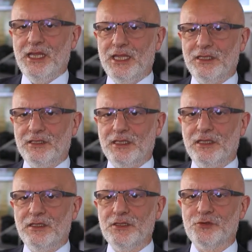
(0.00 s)
And
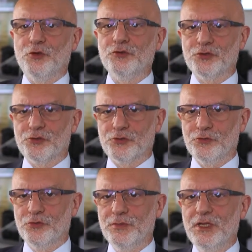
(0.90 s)
in this control
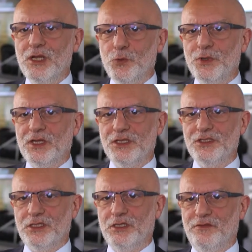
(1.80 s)
room, we
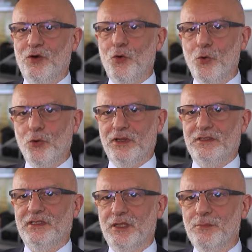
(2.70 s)
receive all
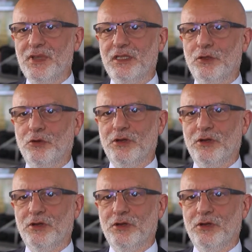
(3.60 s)
the medical